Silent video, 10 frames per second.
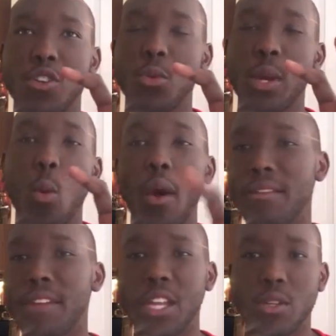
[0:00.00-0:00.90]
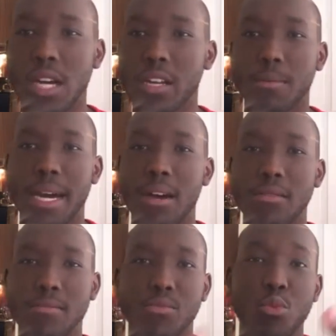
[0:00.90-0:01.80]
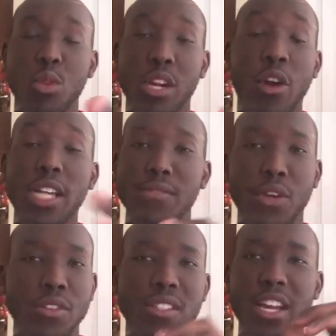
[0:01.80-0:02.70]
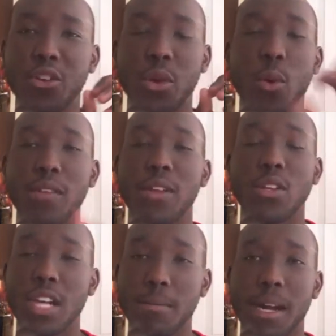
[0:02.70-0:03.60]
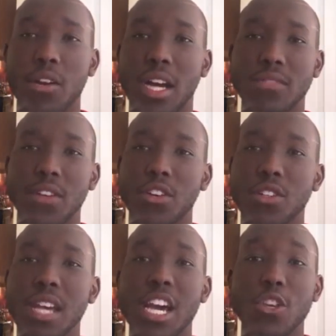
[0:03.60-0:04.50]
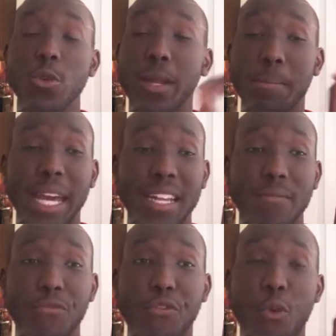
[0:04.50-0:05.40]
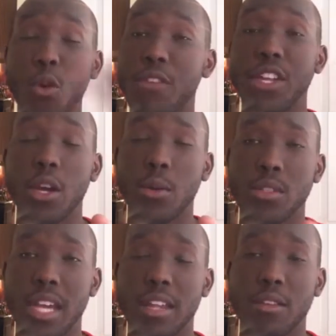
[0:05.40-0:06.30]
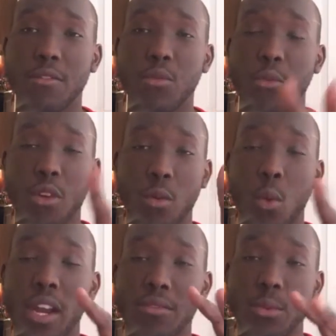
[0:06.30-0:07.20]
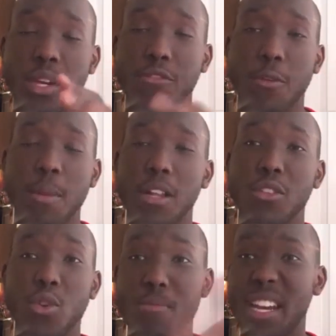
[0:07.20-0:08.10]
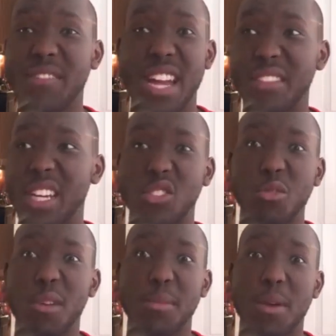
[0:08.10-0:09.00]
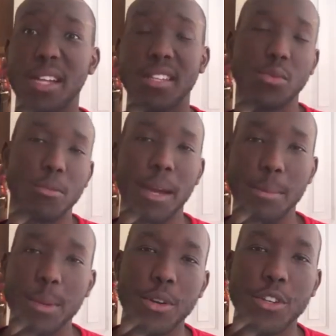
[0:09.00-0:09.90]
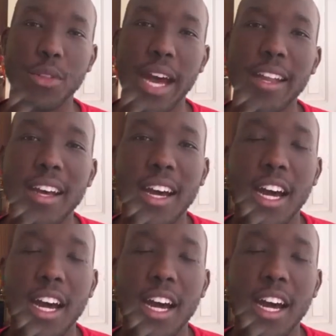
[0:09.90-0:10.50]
doing one video talking about with the CrossFitters. Instead of doing one video talking about CrossFitters, you can make 4 videos, either for one every week for a month, or you might even have like a 2-month process where you might be able to do that.